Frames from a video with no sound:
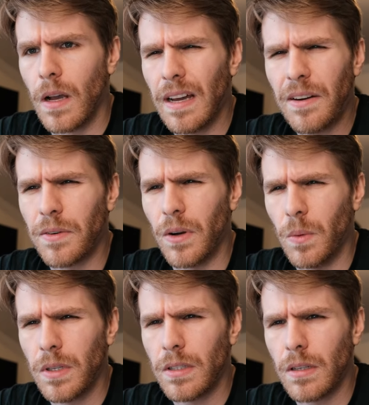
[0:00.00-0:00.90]
I don't know
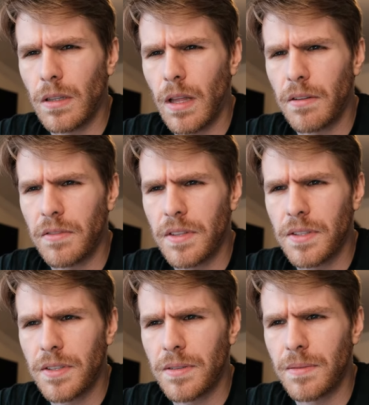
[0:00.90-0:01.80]
what a lot of
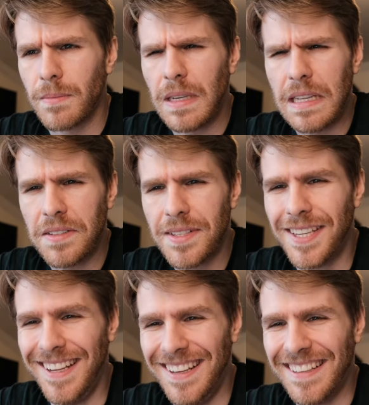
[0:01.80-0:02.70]
this
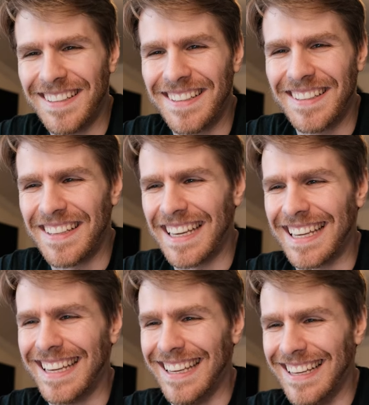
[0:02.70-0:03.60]
means.
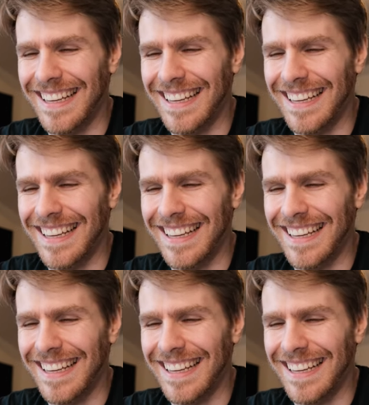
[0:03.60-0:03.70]
Like,